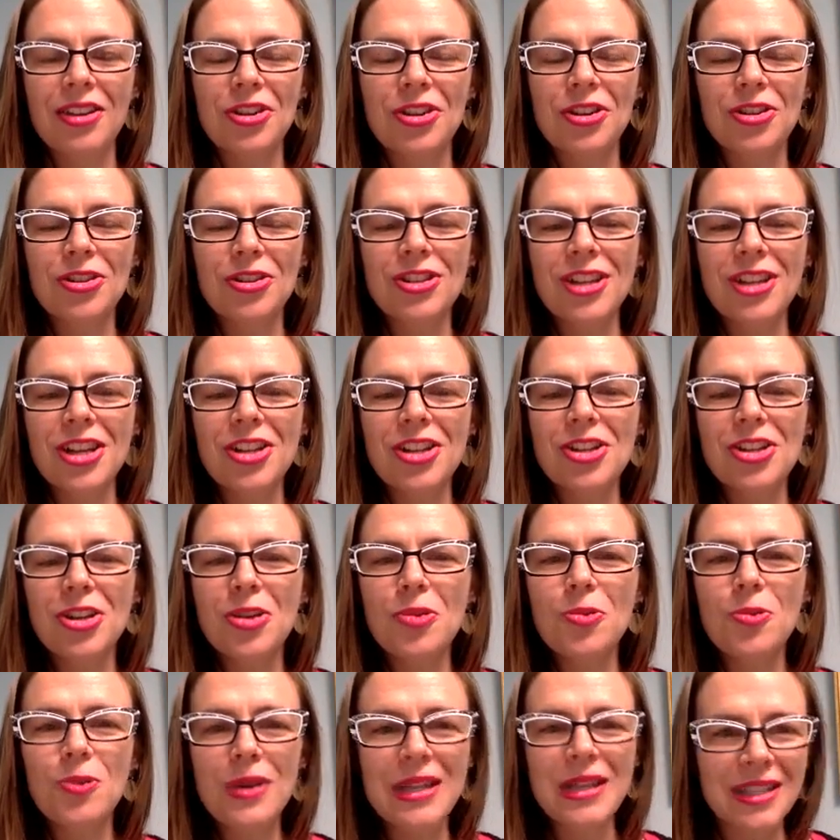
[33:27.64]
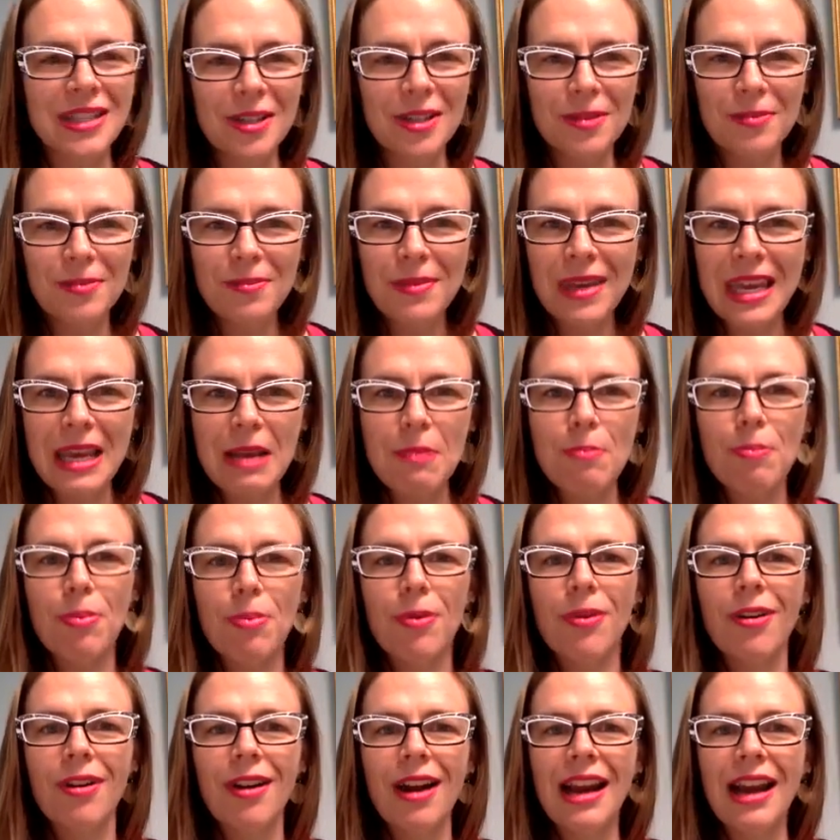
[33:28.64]
such a wisdom
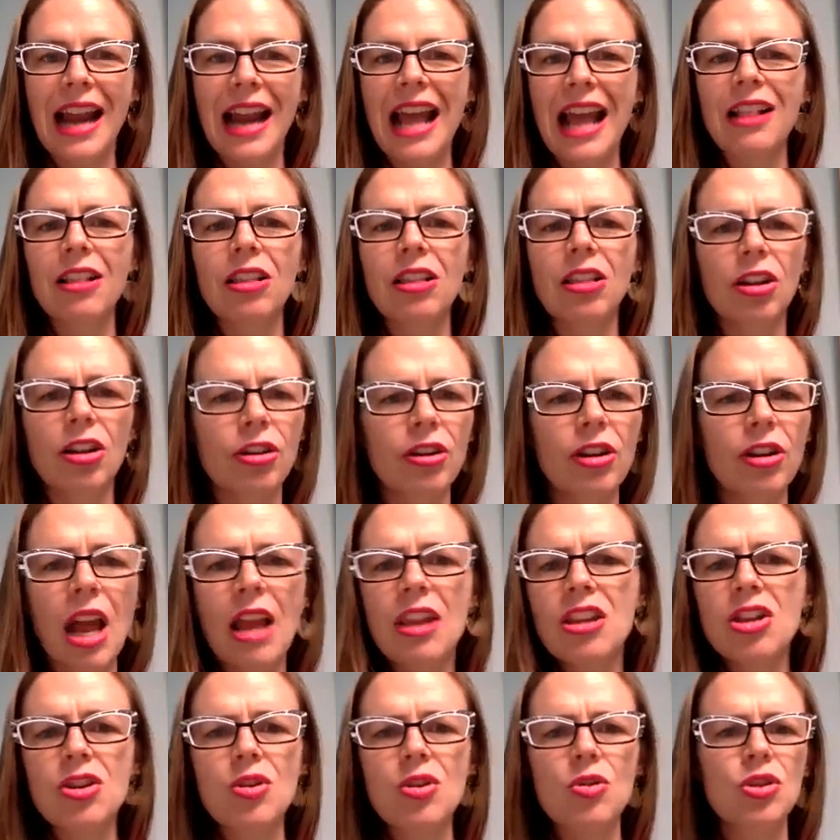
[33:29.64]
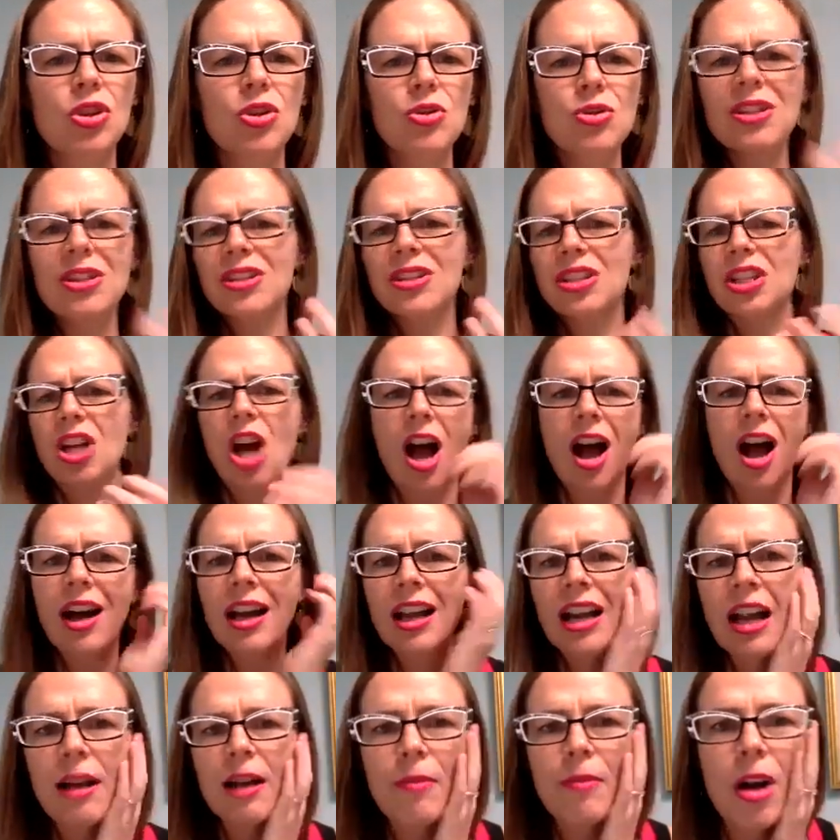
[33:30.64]
keeper. And I learned, you know, you just talk
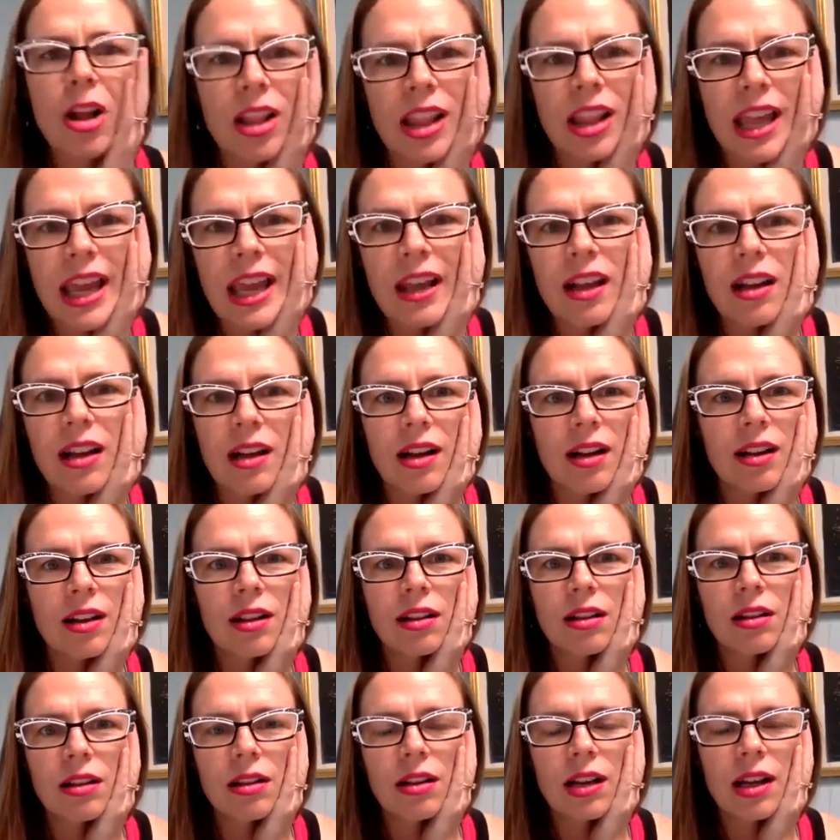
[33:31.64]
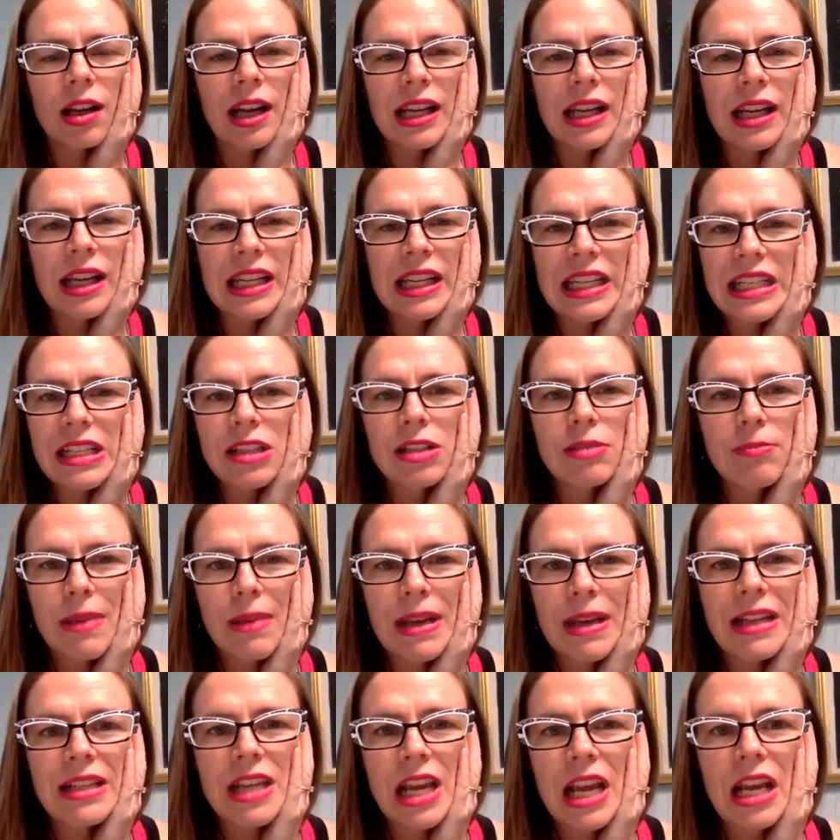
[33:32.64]
and I'm all like, I need to
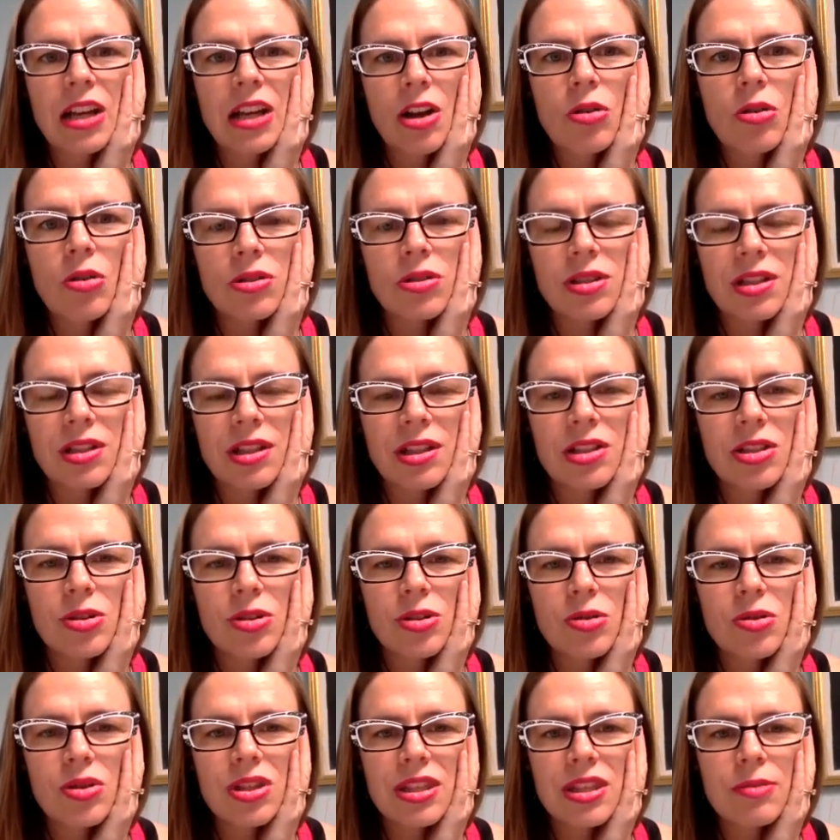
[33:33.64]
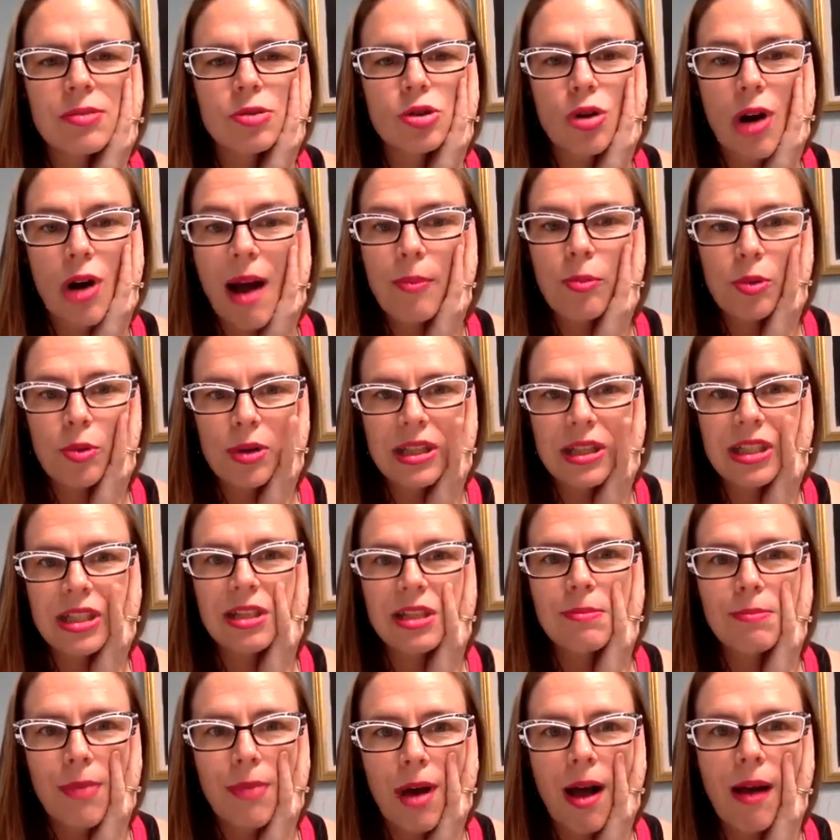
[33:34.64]
take notes, because you just drop
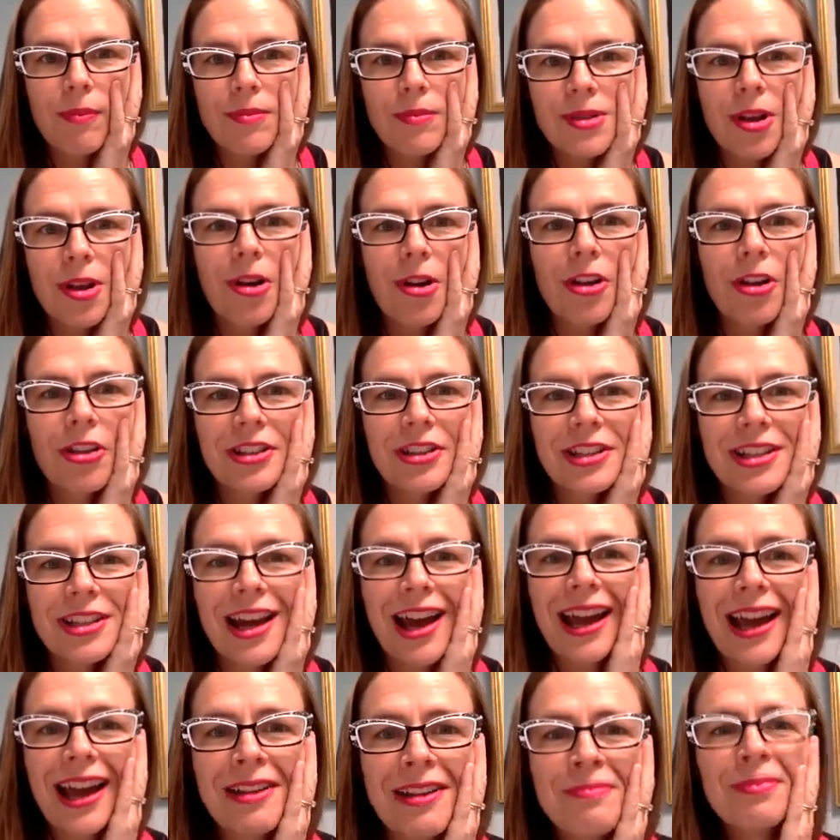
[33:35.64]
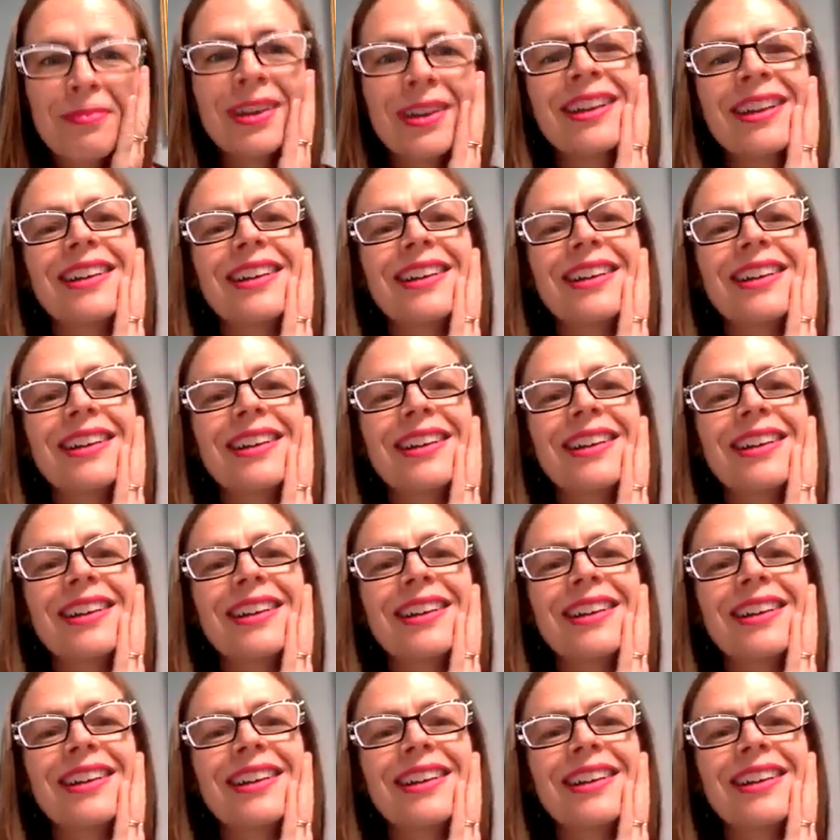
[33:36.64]
wisdom bombs all the time.